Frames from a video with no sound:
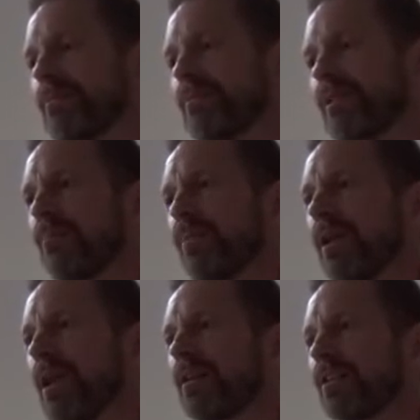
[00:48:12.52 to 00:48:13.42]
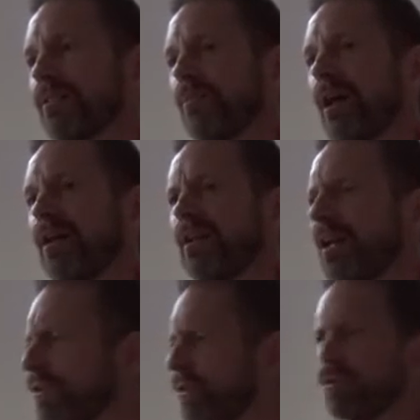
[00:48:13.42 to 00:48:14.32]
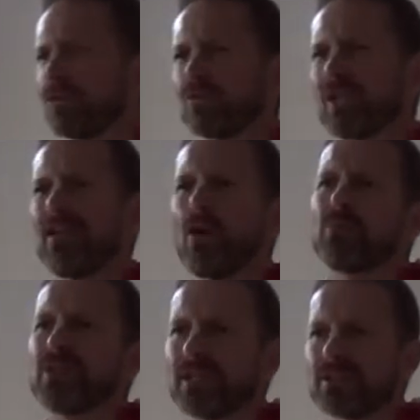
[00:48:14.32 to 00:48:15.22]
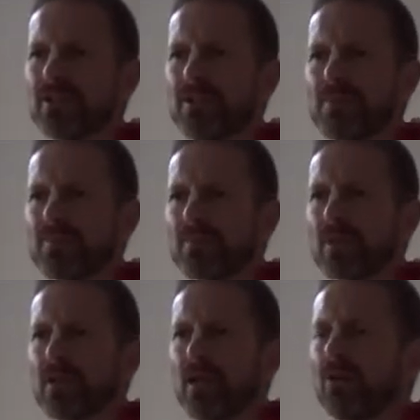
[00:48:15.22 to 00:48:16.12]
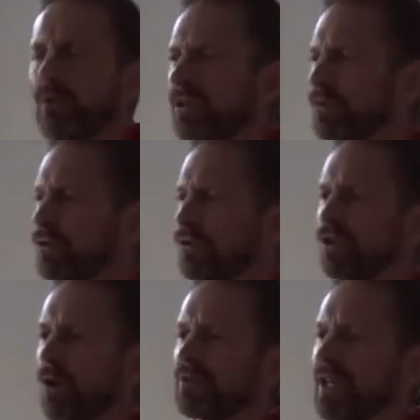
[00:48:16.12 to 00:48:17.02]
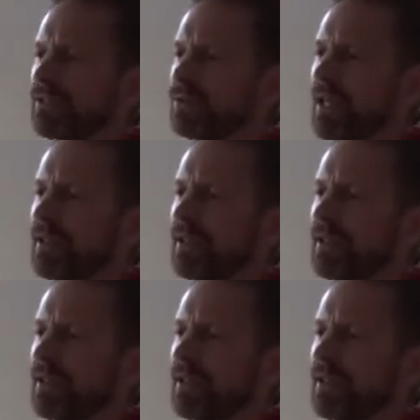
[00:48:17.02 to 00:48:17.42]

Sampragyata Samadhi. And you can choose any object. And when you choose an object, you